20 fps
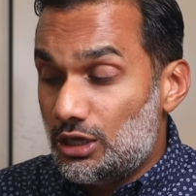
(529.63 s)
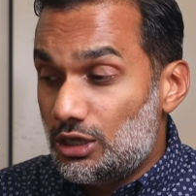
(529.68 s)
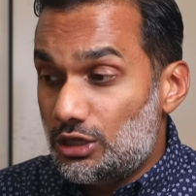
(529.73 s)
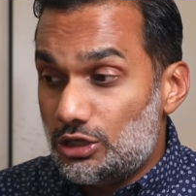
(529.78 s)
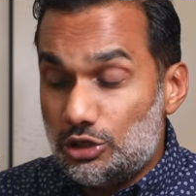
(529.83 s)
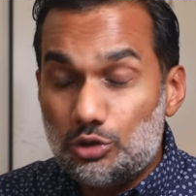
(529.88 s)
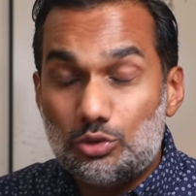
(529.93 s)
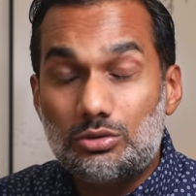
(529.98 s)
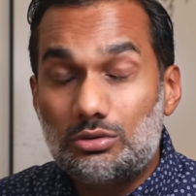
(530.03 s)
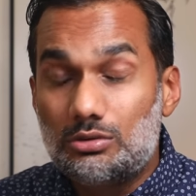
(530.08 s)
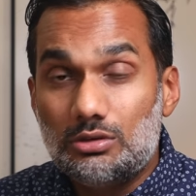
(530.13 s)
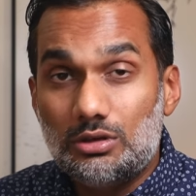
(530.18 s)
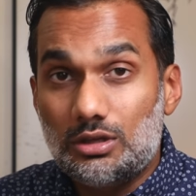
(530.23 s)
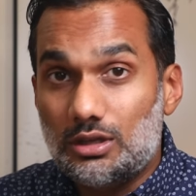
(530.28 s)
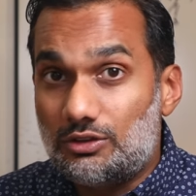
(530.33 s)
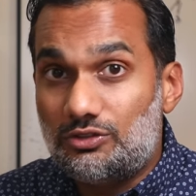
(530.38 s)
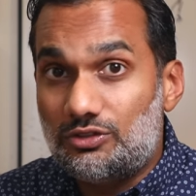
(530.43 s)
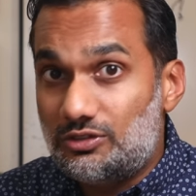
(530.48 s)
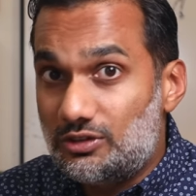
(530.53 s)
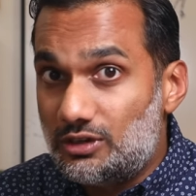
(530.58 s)

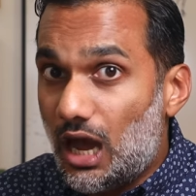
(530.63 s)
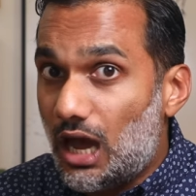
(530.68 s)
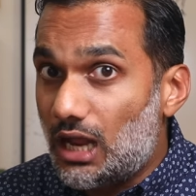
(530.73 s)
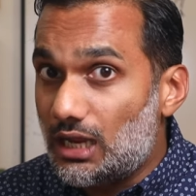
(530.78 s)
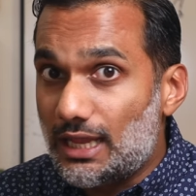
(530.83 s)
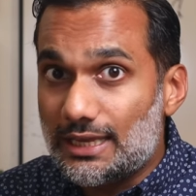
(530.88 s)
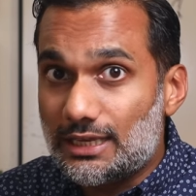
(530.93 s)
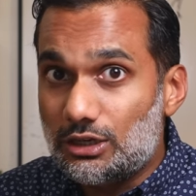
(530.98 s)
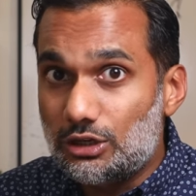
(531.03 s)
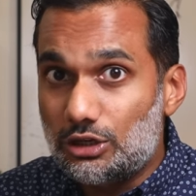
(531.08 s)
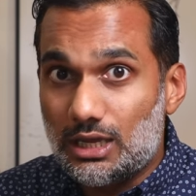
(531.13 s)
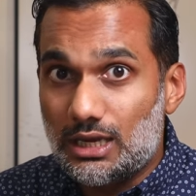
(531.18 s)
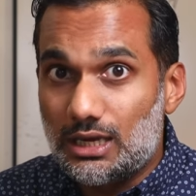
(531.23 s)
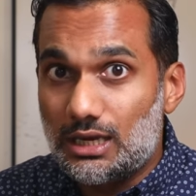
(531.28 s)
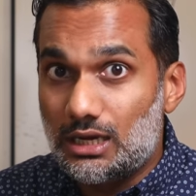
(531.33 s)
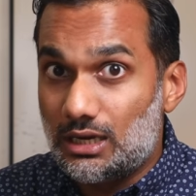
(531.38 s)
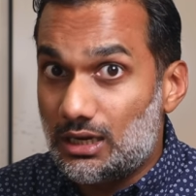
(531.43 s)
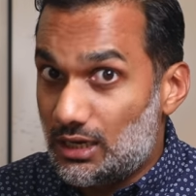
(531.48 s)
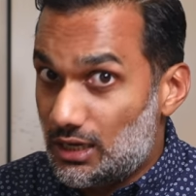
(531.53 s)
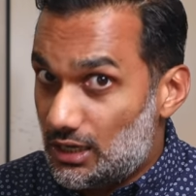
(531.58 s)
it's not like you
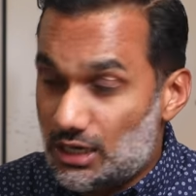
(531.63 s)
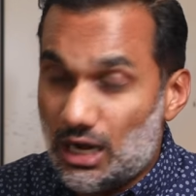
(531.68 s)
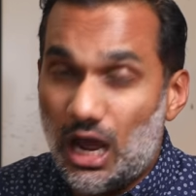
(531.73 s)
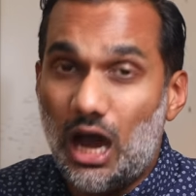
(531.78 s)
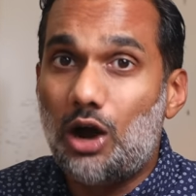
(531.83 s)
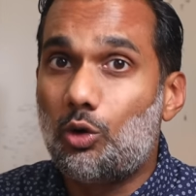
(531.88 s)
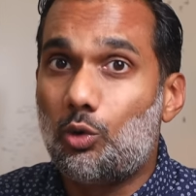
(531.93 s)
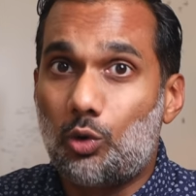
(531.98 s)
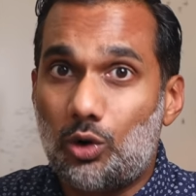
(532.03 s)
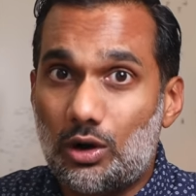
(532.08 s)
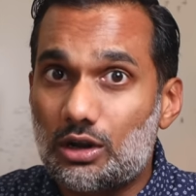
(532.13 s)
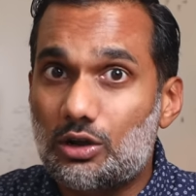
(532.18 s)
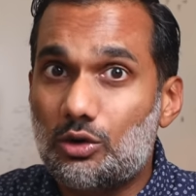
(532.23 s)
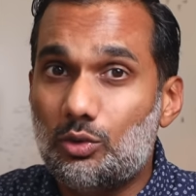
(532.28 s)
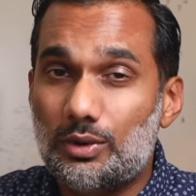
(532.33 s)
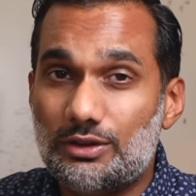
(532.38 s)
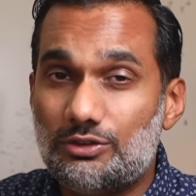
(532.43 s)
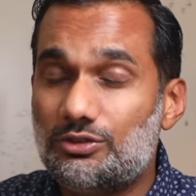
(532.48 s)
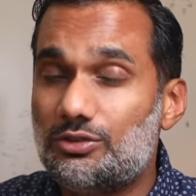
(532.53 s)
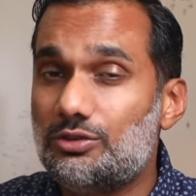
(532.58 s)
can not work
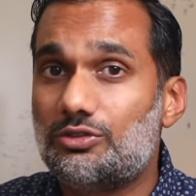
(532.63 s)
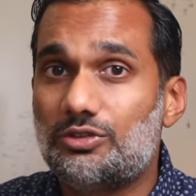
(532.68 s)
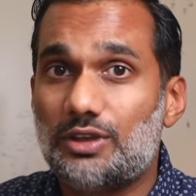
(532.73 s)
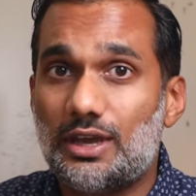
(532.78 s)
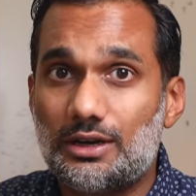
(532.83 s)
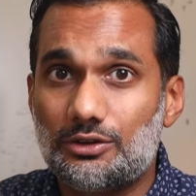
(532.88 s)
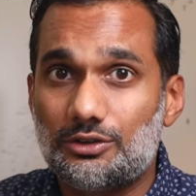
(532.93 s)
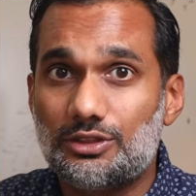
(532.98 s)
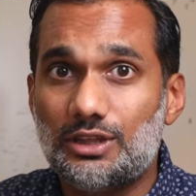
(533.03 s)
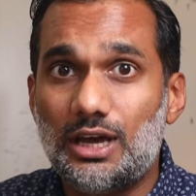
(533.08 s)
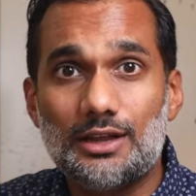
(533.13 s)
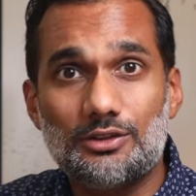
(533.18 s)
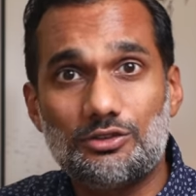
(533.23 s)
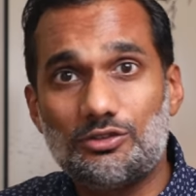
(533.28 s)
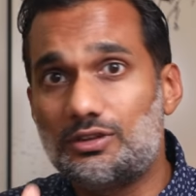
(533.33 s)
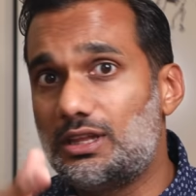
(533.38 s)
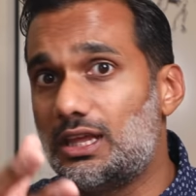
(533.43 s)
with suicidal thoughts.